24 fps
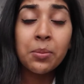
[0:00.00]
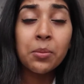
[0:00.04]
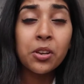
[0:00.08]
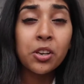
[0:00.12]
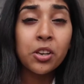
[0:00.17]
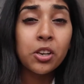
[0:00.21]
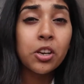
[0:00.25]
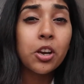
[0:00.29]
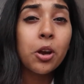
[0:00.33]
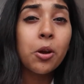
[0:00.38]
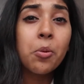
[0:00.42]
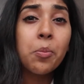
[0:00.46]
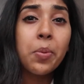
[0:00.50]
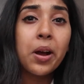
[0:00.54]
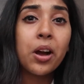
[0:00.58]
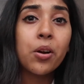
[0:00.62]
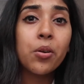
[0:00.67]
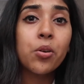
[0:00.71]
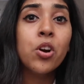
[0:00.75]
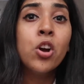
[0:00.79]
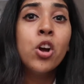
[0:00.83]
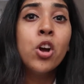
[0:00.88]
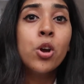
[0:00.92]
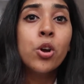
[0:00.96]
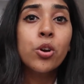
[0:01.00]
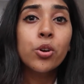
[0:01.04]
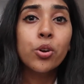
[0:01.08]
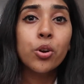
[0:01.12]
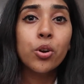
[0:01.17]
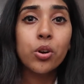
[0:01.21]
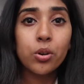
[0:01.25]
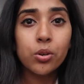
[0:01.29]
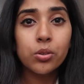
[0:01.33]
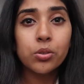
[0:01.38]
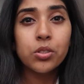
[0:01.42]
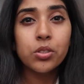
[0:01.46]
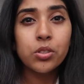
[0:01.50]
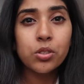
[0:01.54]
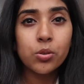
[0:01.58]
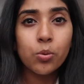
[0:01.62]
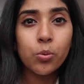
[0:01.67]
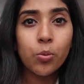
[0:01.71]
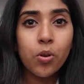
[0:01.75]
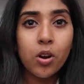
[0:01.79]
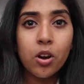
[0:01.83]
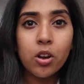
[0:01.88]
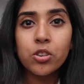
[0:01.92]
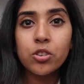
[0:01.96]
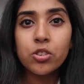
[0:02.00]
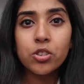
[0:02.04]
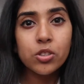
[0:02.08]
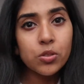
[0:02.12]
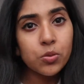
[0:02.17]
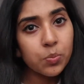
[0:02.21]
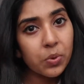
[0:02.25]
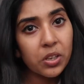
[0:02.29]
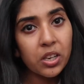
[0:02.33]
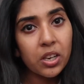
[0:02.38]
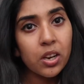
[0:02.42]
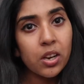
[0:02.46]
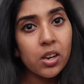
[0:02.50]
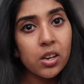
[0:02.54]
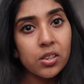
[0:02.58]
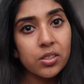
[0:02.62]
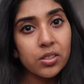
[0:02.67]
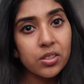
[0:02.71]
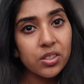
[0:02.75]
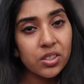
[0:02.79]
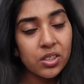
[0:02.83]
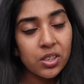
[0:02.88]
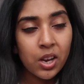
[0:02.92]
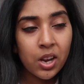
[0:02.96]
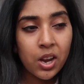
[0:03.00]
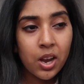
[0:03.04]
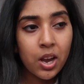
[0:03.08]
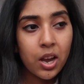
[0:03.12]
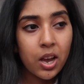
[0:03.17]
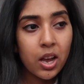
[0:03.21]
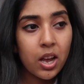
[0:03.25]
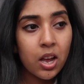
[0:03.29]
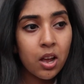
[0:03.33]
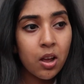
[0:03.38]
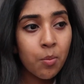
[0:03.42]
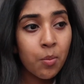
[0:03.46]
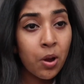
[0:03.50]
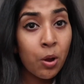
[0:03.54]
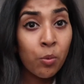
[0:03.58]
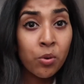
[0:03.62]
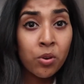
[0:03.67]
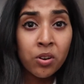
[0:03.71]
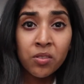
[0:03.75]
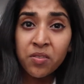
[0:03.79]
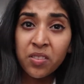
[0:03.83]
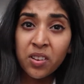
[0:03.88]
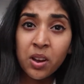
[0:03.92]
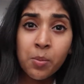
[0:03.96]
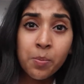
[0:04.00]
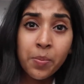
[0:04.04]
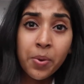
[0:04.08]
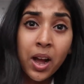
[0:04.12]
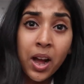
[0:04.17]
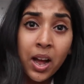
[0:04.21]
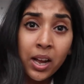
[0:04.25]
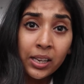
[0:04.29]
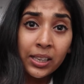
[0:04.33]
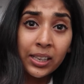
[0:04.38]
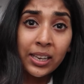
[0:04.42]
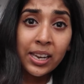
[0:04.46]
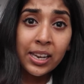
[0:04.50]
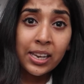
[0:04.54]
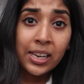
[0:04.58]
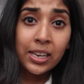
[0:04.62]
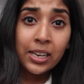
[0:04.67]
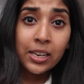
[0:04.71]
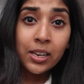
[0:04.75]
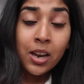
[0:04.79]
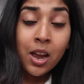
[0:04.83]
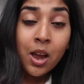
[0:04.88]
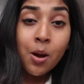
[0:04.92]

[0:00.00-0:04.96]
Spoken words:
I'm gonna go about 12:45 just because I want to find parking.